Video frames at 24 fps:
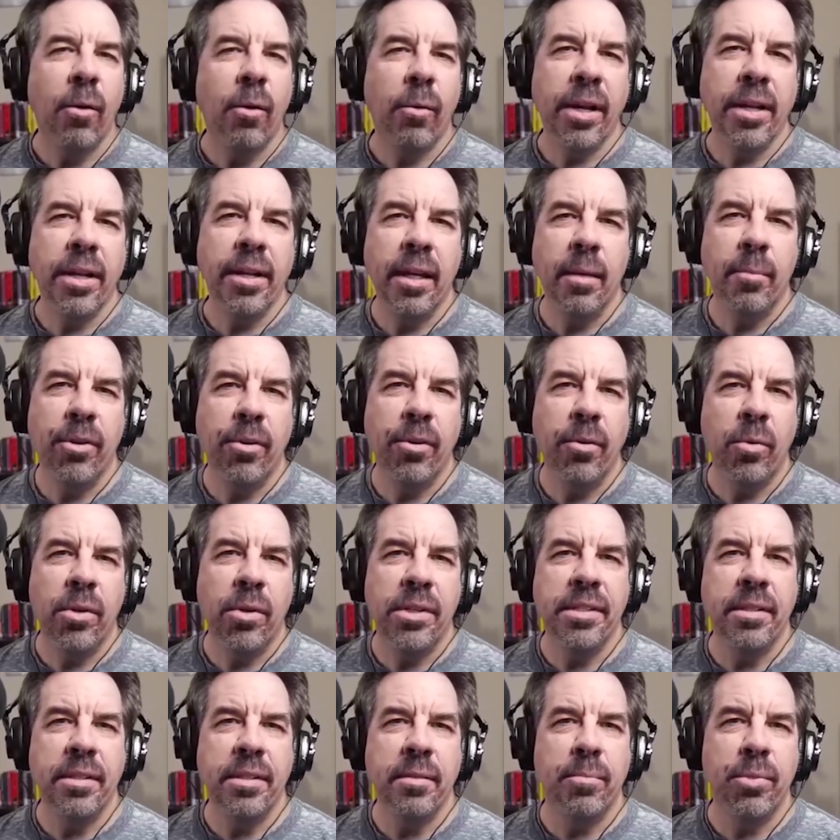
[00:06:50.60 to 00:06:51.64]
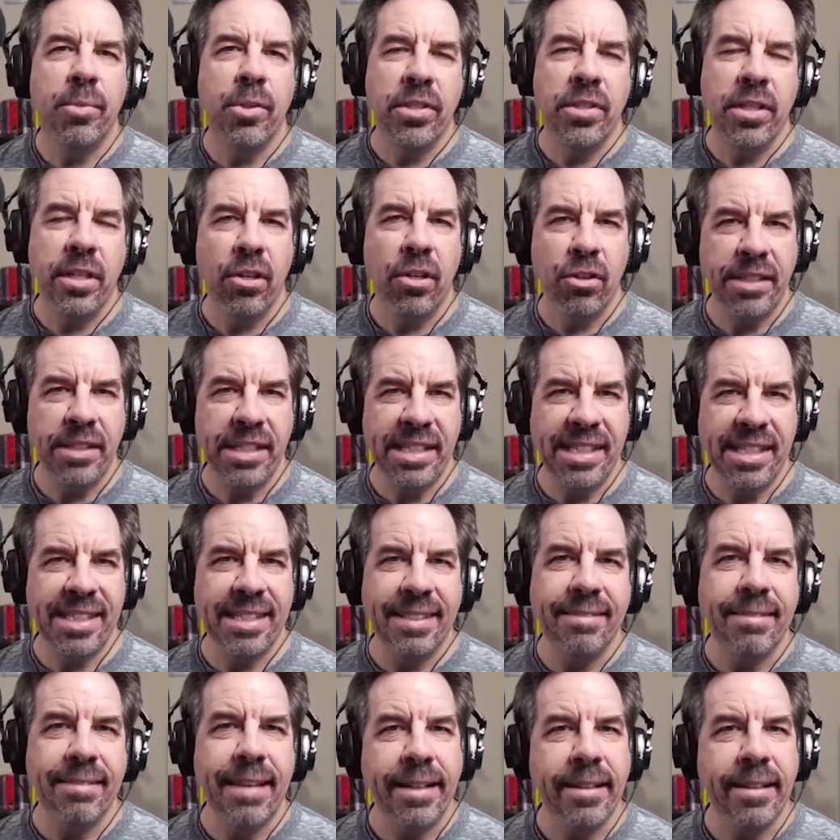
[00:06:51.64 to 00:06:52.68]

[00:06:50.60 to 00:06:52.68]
former cult members from 3